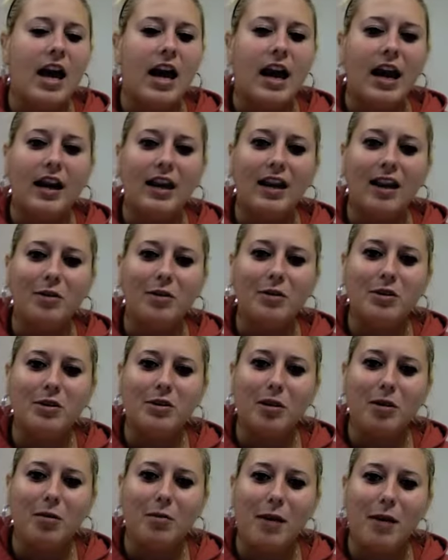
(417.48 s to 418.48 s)
And I was
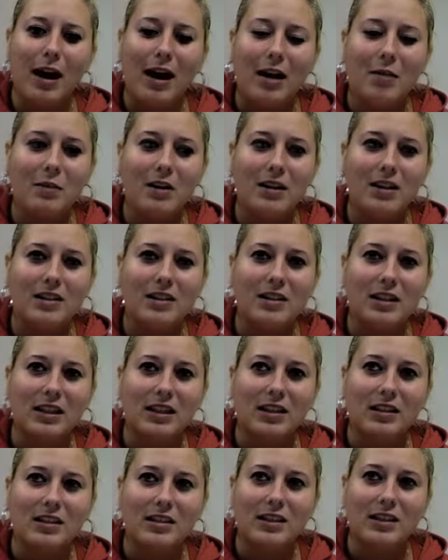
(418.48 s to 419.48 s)
so mad because, like,
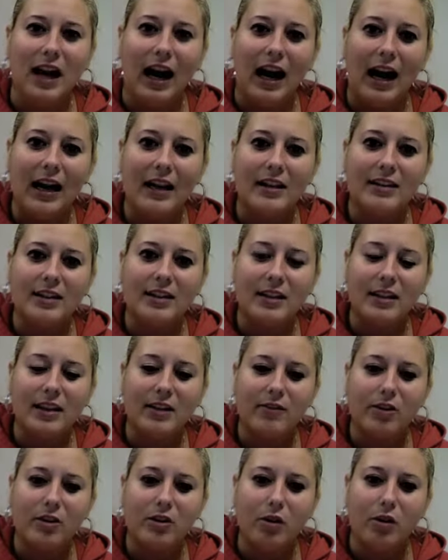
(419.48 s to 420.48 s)
this guy didn't
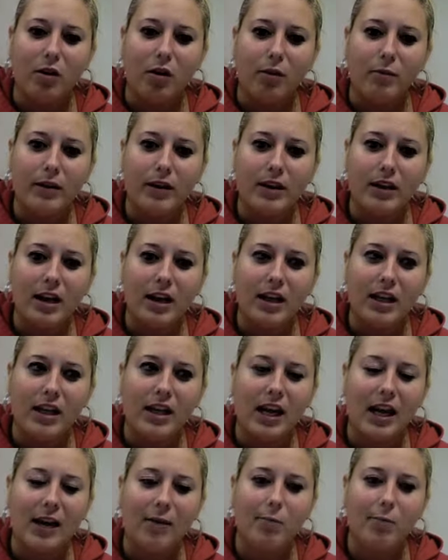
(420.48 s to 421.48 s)
even know me, and he
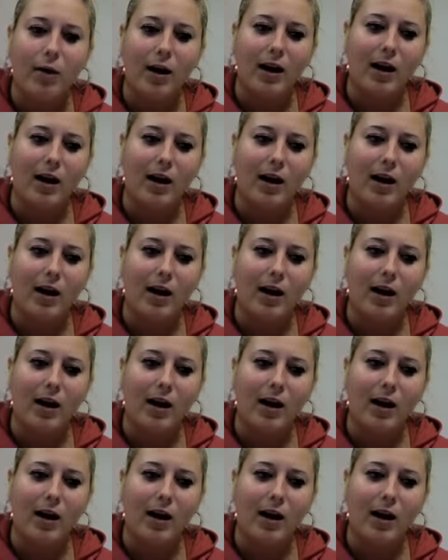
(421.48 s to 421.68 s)
came right